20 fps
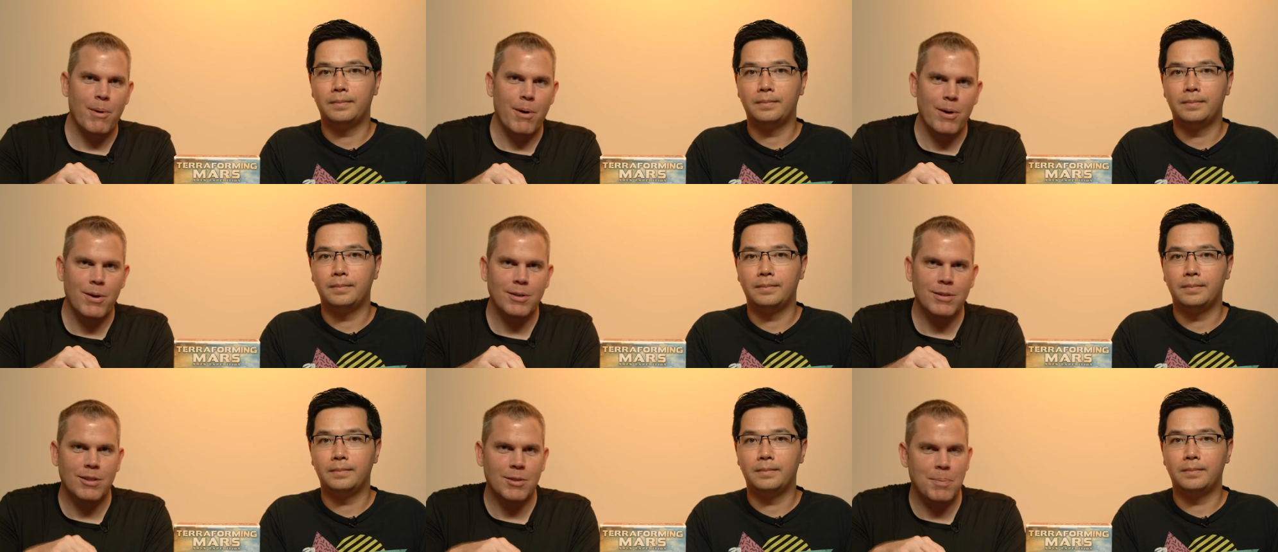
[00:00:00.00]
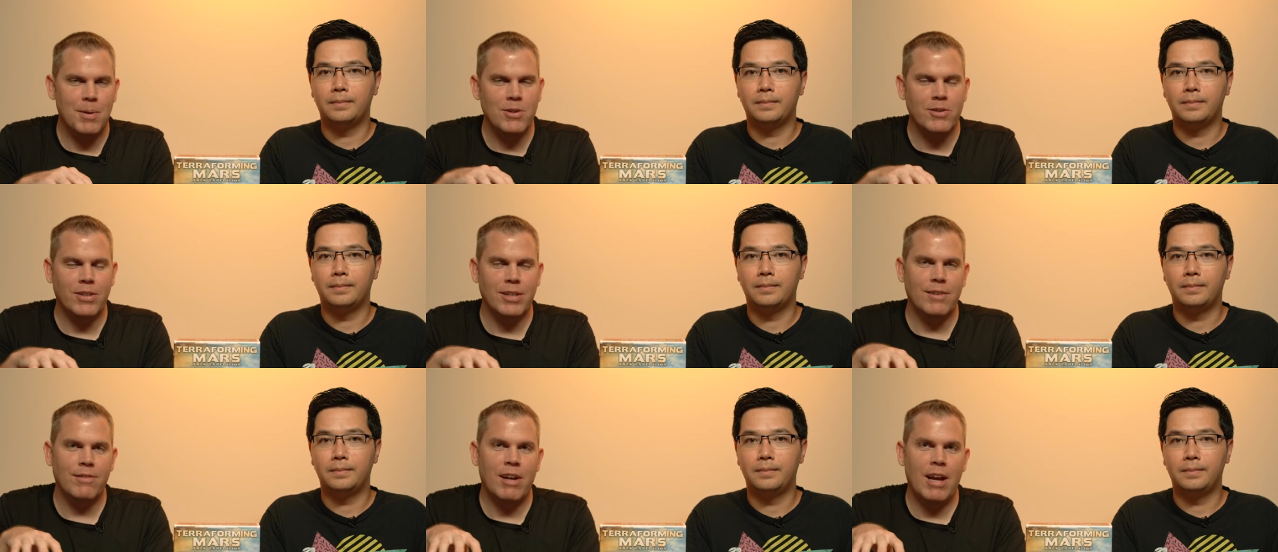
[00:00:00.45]
Speaker 1: Mars,
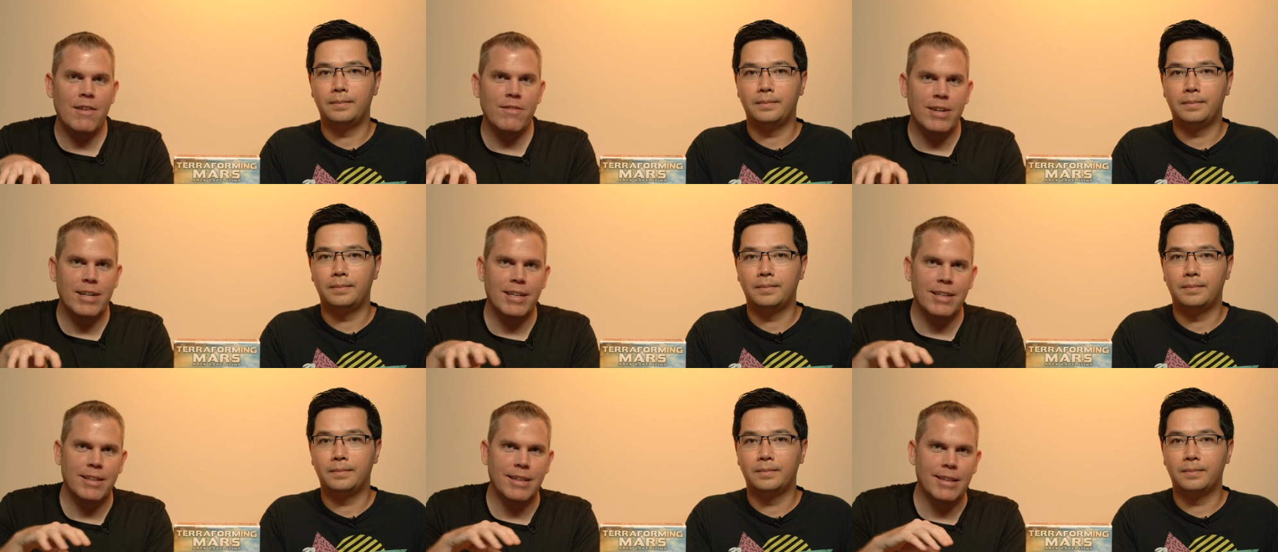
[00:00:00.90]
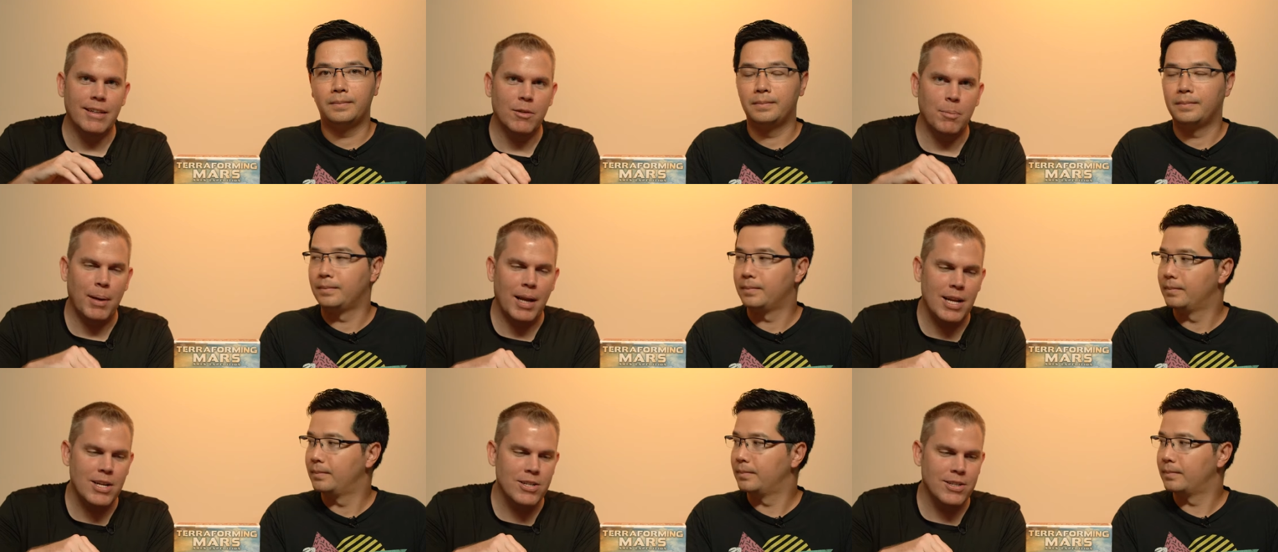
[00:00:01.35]
especially if you have any of the
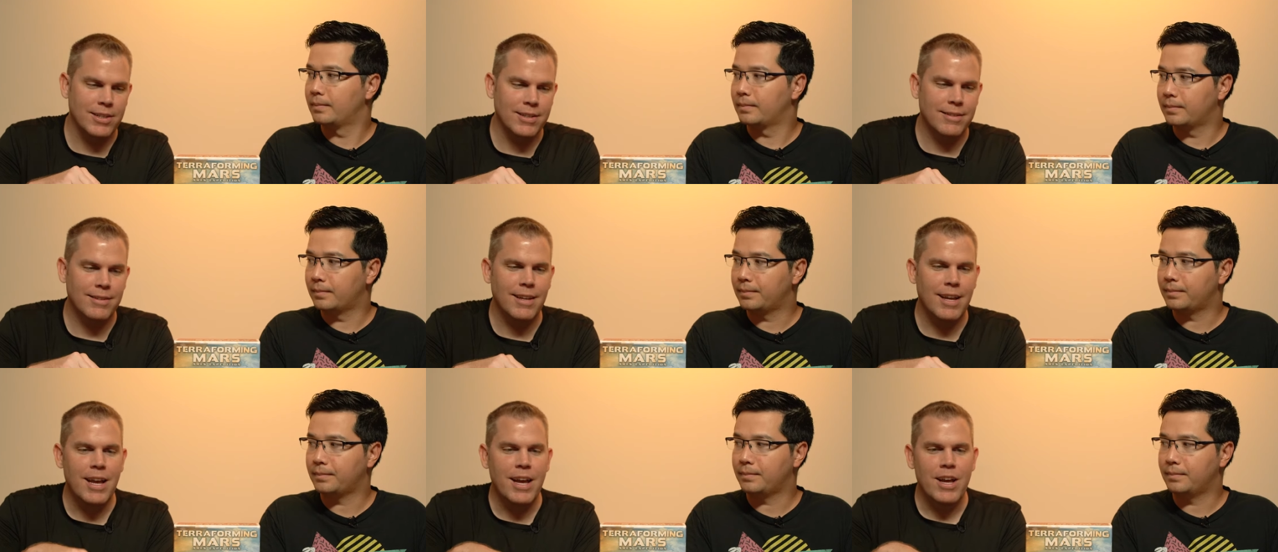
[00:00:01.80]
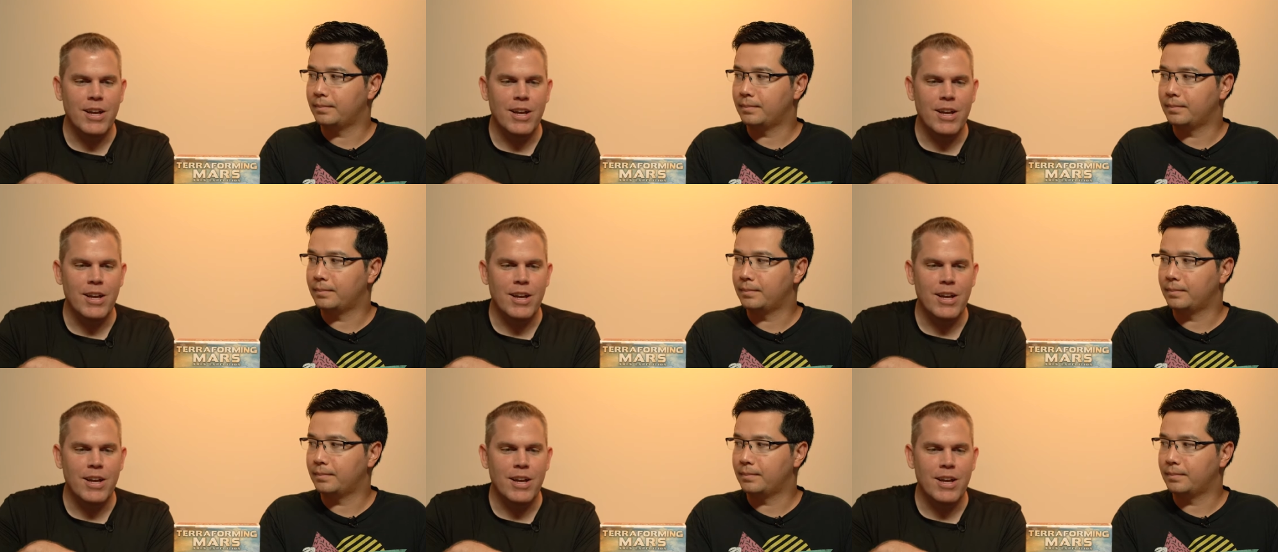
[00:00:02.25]
expansions,